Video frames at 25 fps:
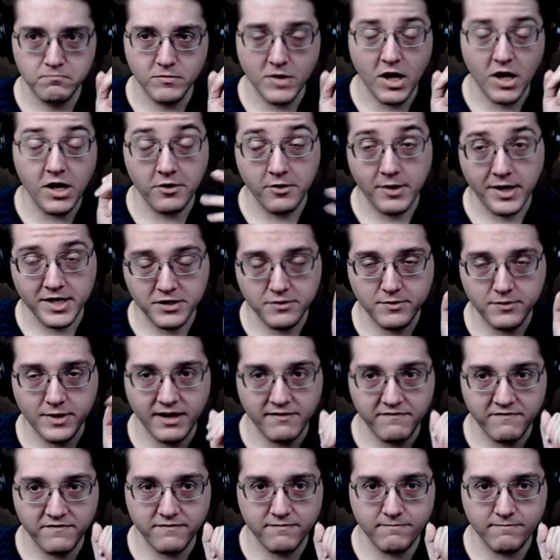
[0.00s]
although I do
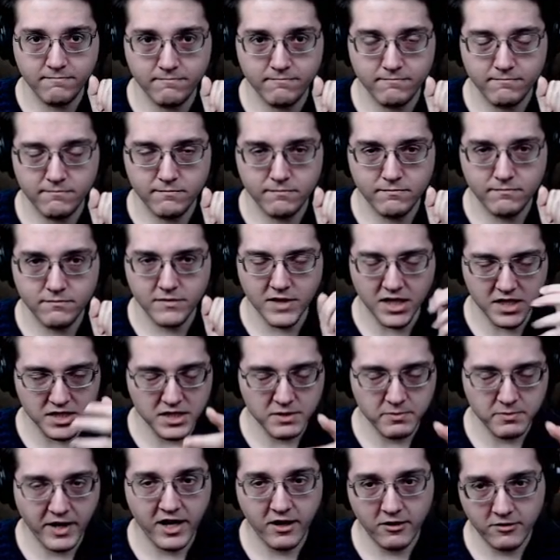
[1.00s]
have the
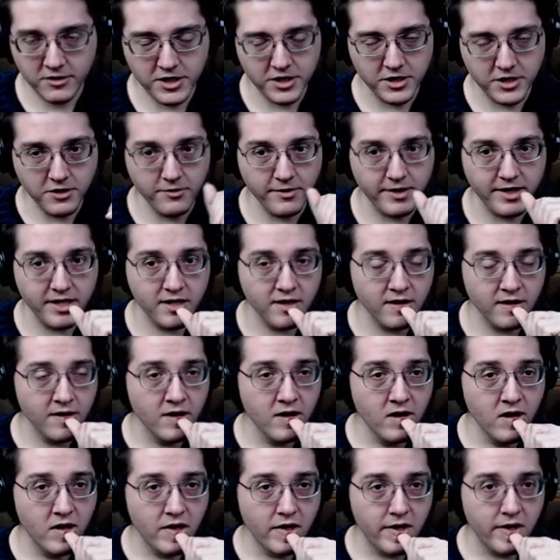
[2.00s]
spare to do it.
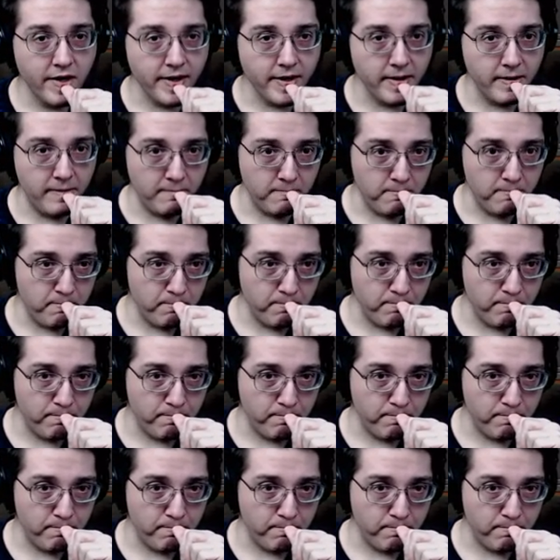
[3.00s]
Um,